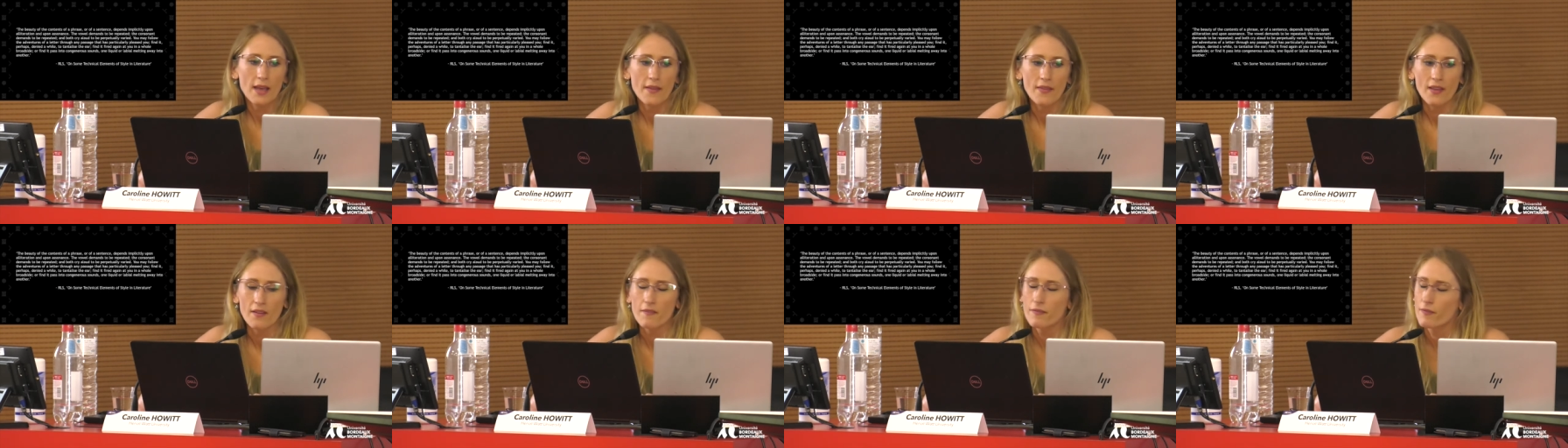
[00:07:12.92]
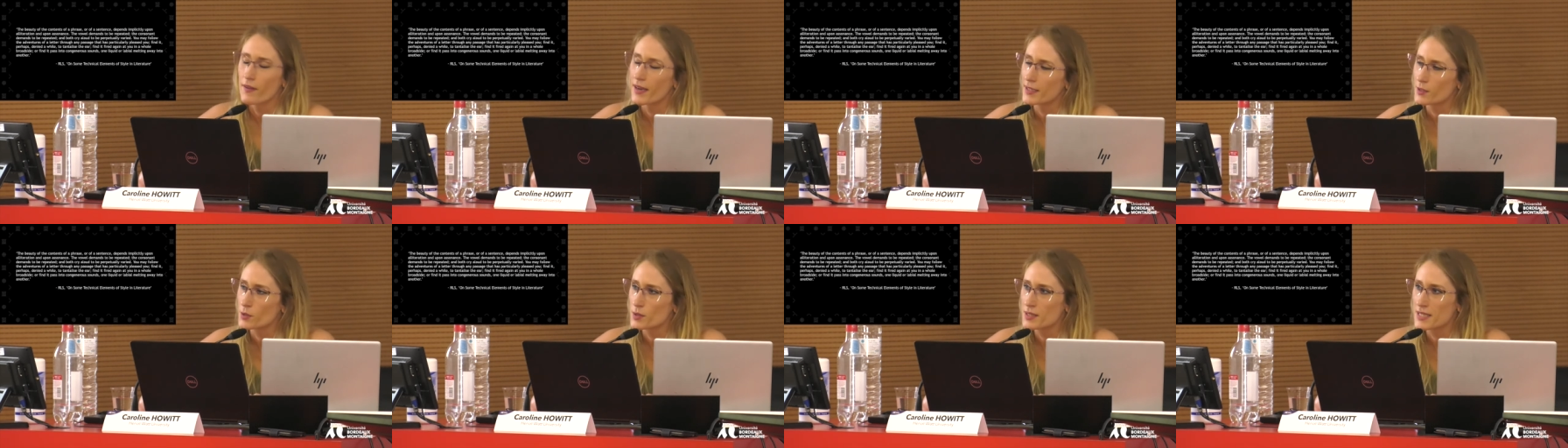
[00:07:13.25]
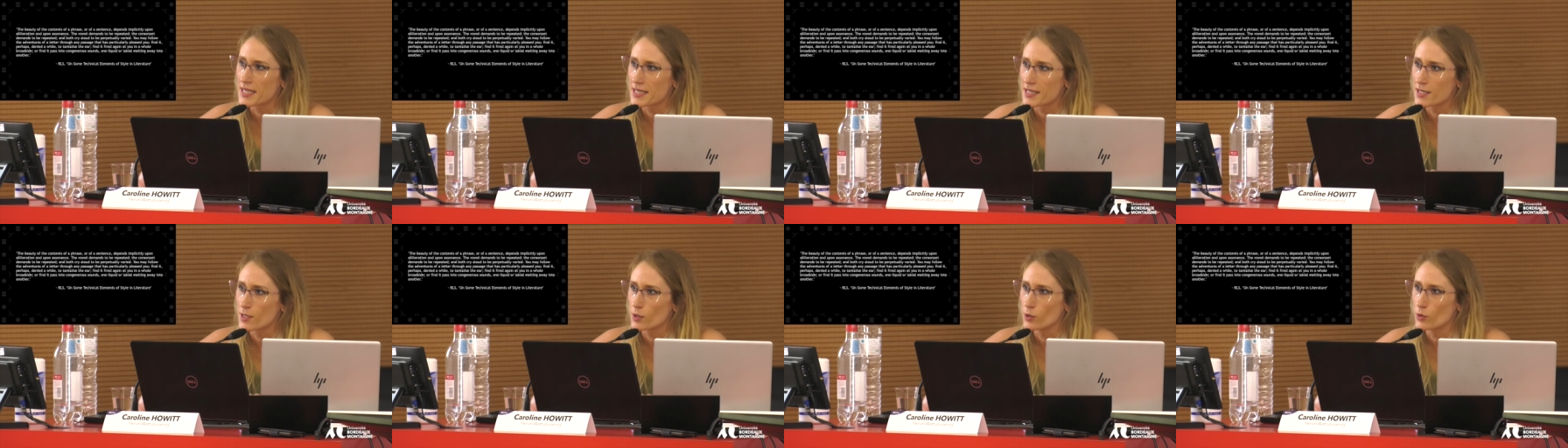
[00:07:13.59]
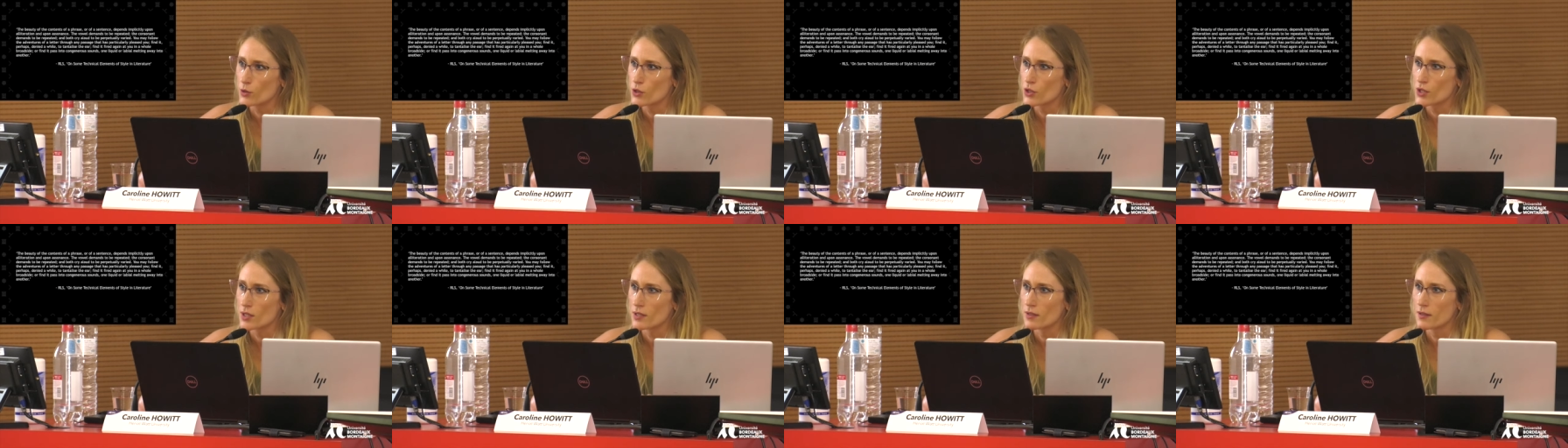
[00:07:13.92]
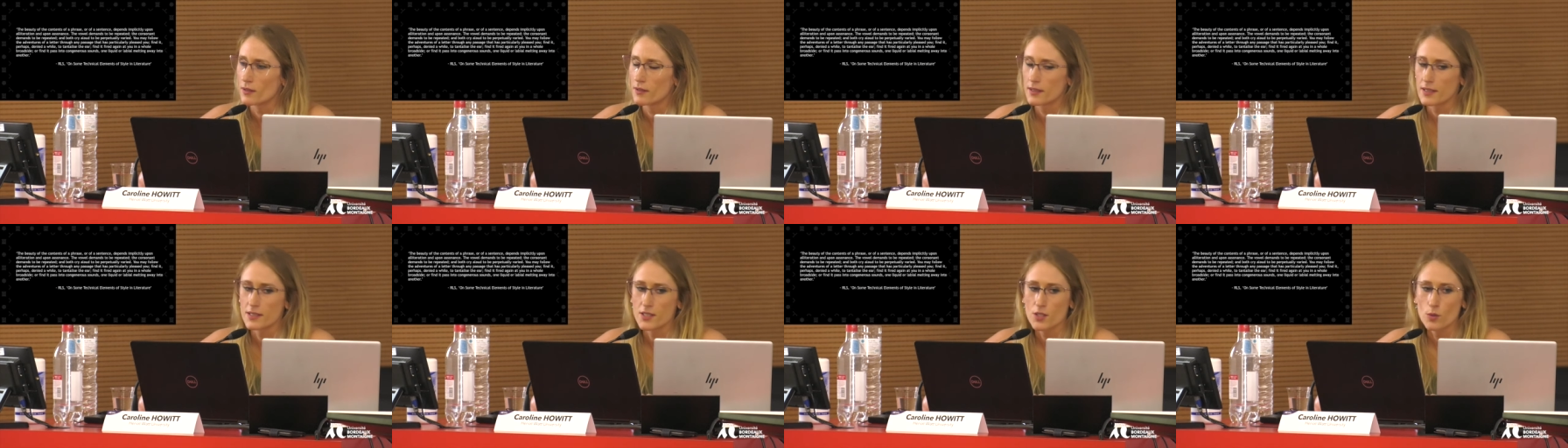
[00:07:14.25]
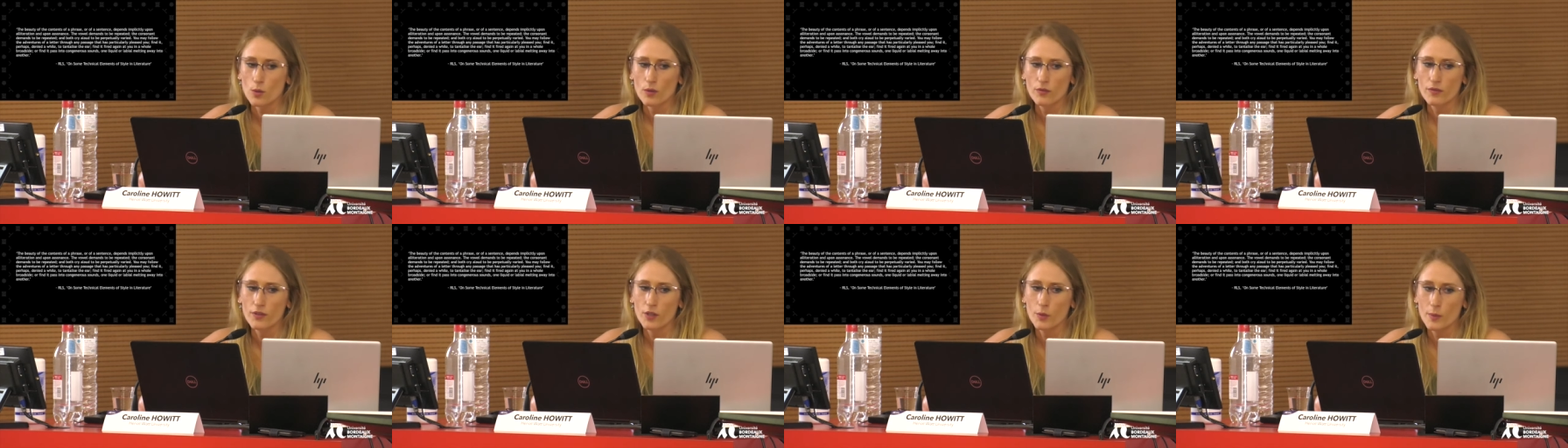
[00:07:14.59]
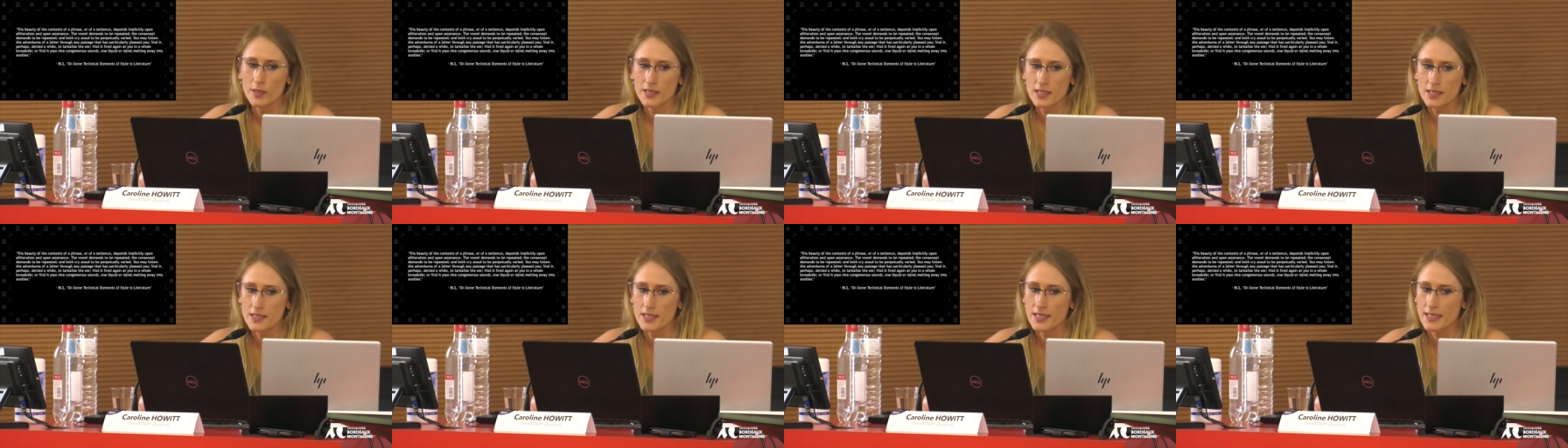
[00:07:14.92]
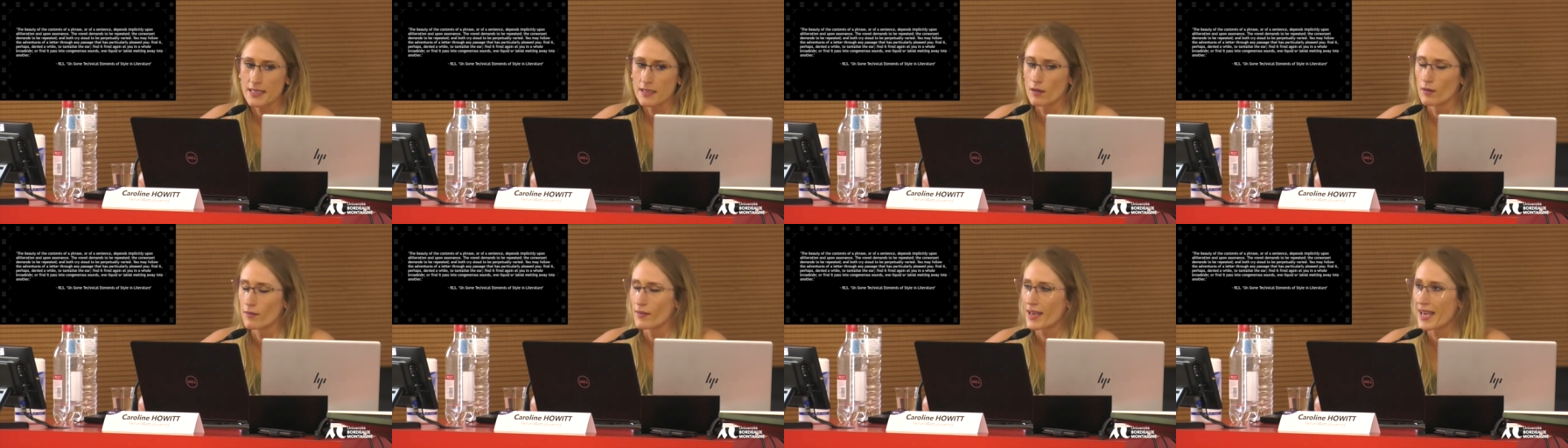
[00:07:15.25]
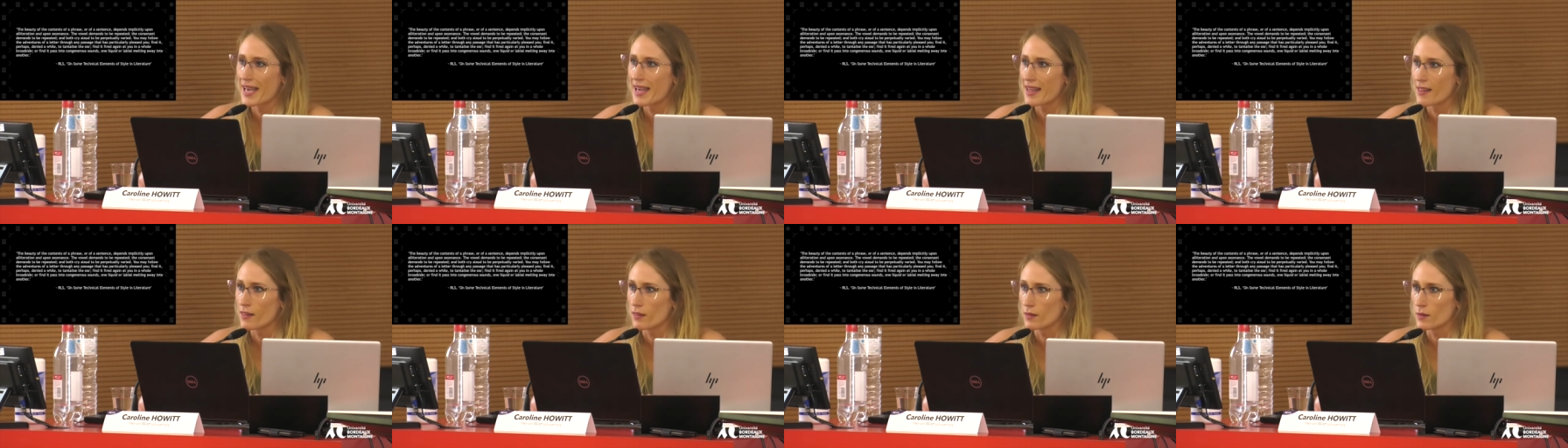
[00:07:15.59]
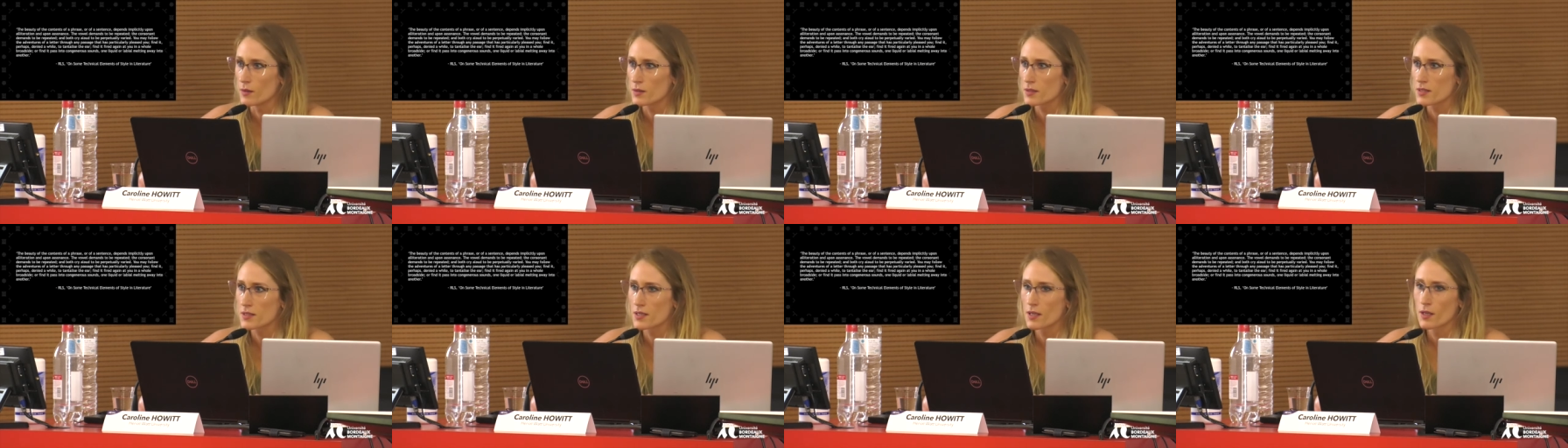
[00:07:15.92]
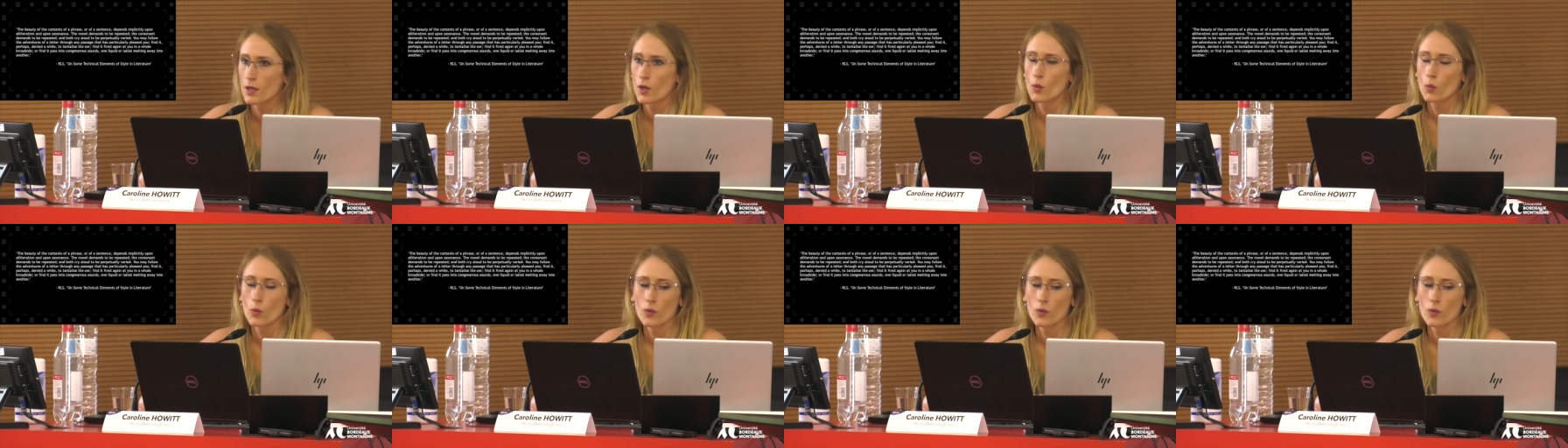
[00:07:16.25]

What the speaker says: and that final dissolution into a fluidity of L's,